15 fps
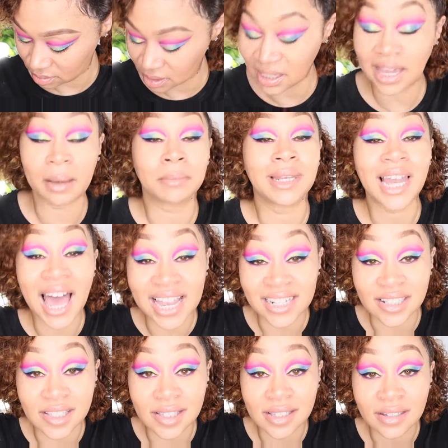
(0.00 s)

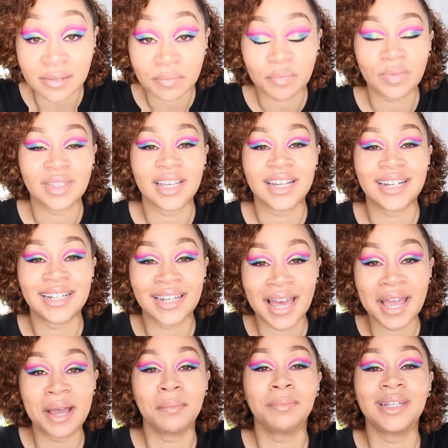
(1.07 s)
Glamlite's,
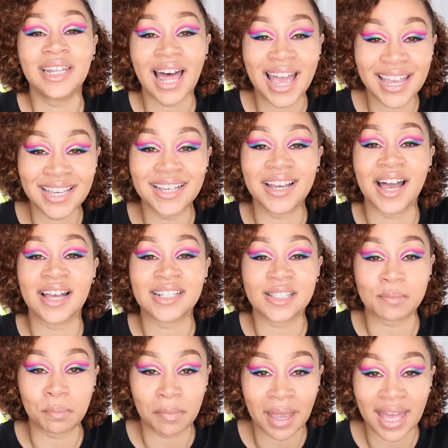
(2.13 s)
Glam Light
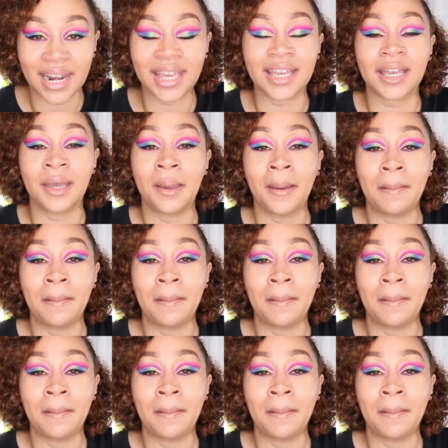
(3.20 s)
Cosmetic